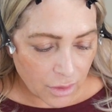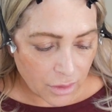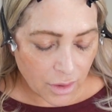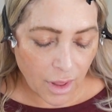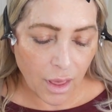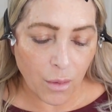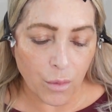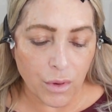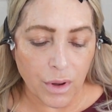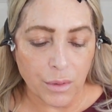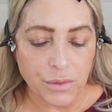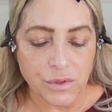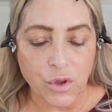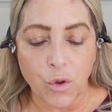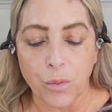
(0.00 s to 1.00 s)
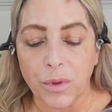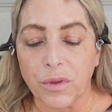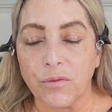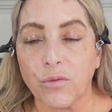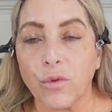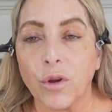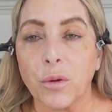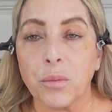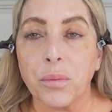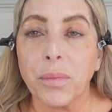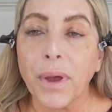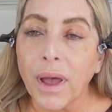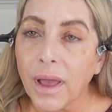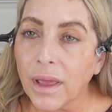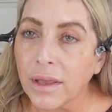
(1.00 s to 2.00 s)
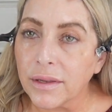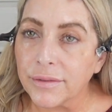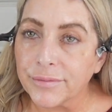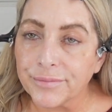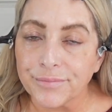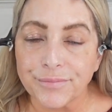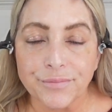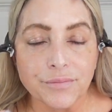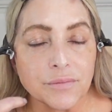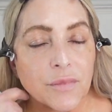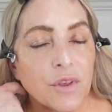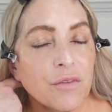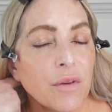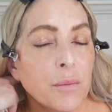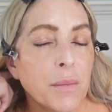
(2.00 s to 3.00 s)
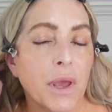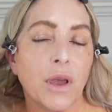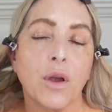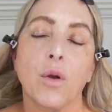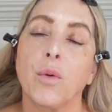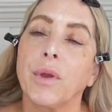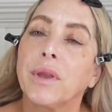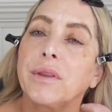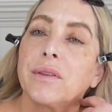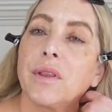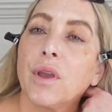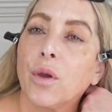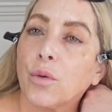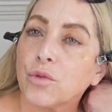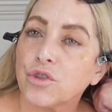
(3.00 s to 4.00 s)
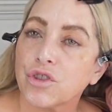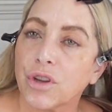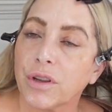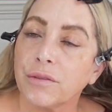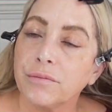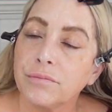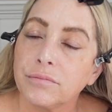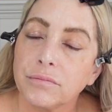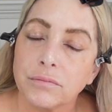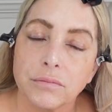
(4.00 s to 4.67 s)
not what I was hoping for. But if I'm not going in the ocean,